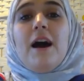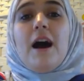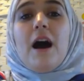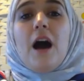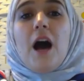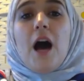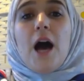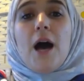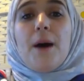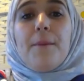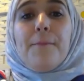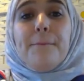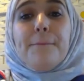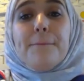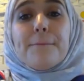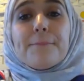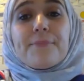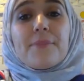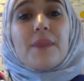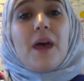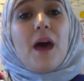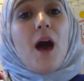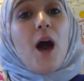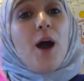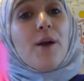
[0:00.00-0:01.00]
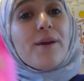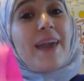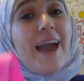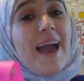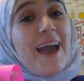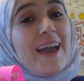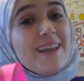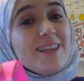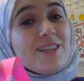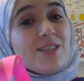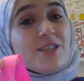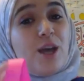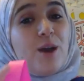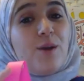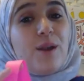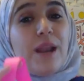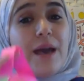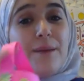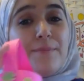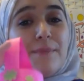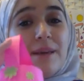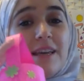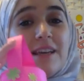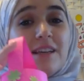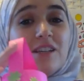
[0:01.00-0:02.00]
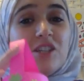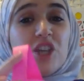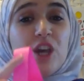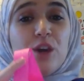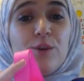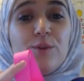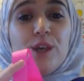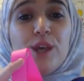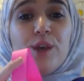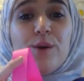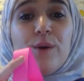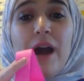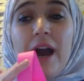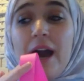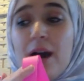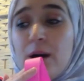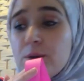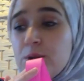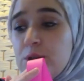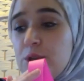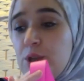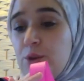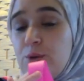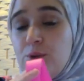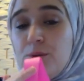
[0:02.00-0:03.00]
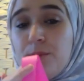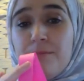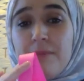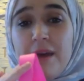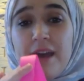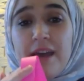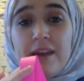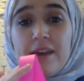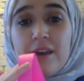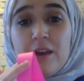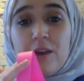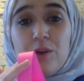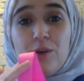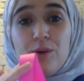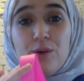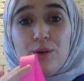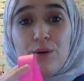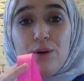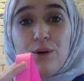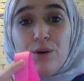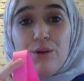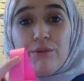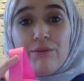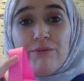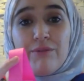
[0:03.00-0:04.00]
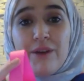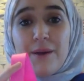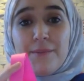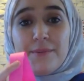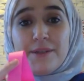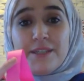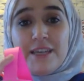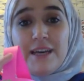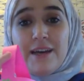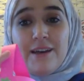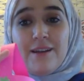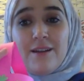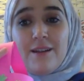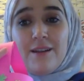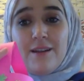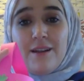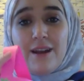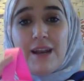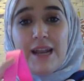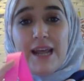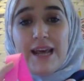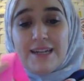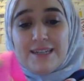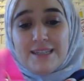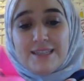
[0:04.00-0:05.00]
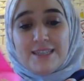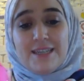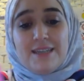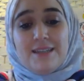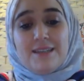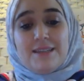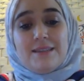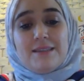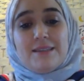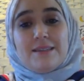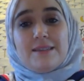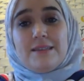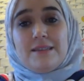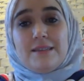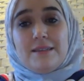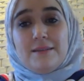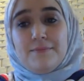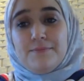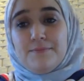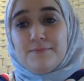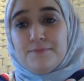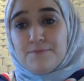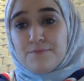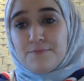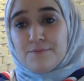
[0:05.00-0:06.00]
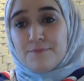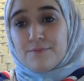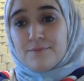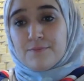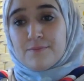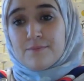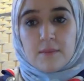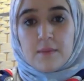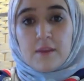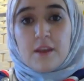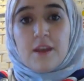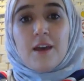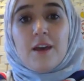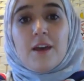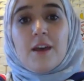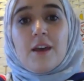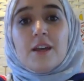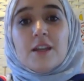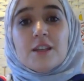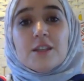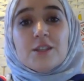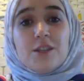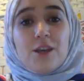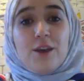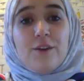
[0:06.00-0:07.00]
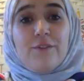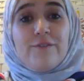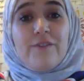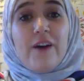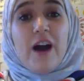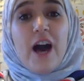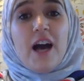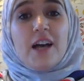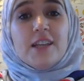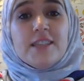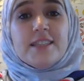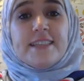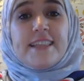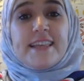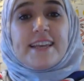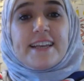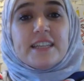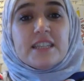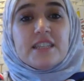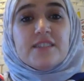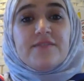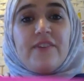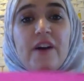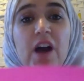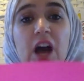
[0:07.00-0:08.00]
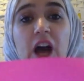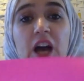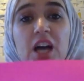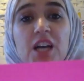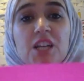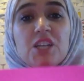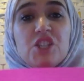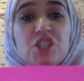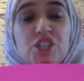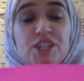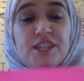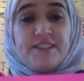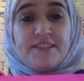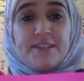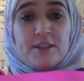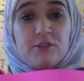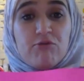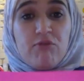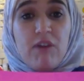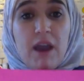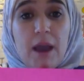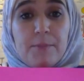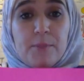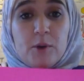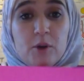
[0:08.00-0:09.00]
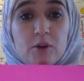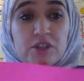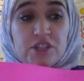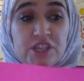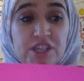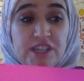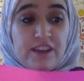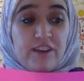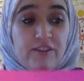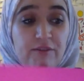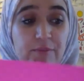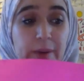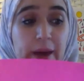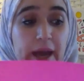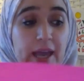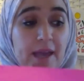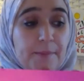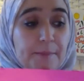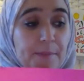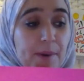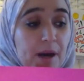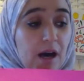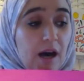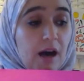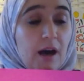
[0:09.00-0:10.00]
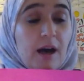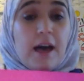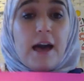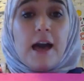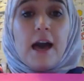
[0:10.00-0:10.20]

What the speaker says: Okay, so let me show you how to make your Ramadan lanterns. So first things first, you need to grab your sheet of paper,